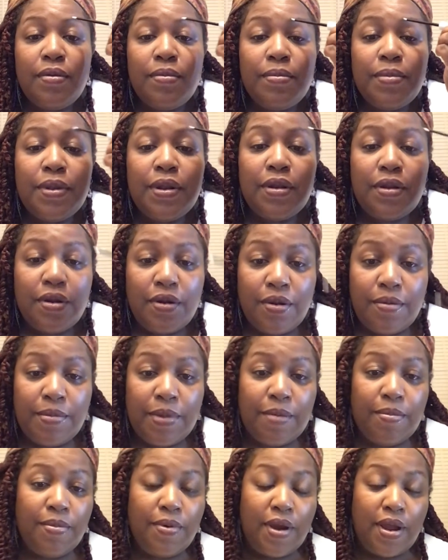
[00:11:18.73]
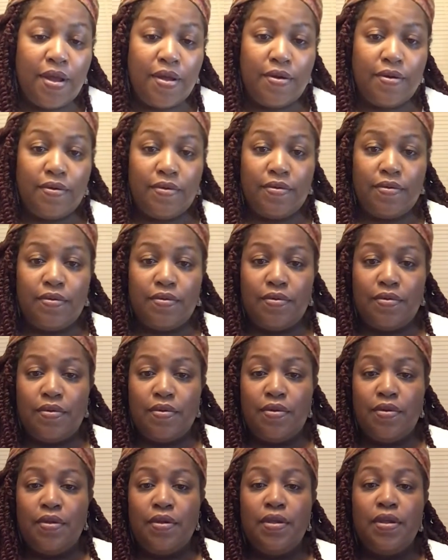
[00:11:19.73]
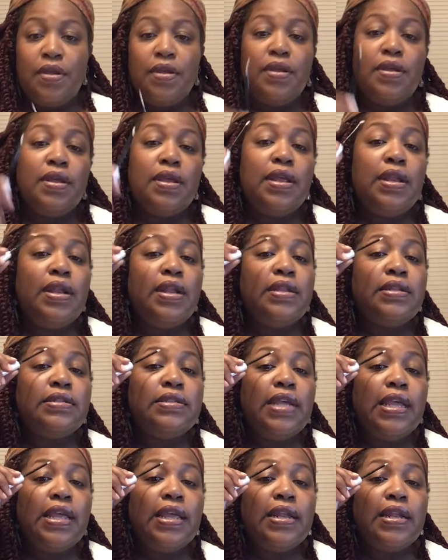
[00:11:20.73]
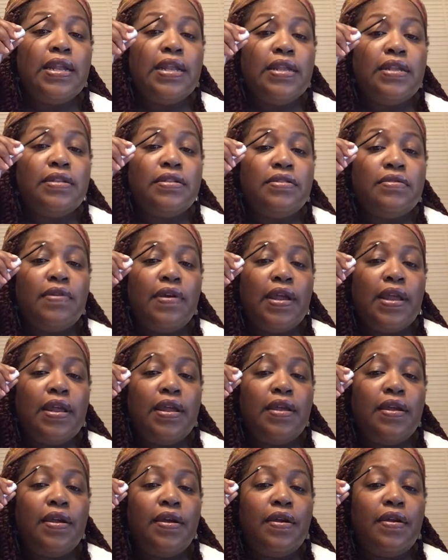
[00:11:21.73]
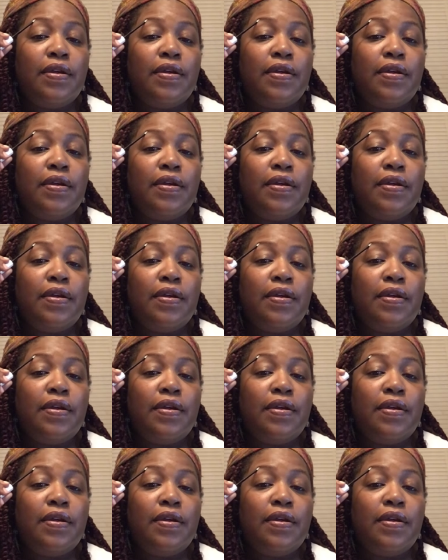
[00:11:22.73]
Putting it on my brow. And then taking this right here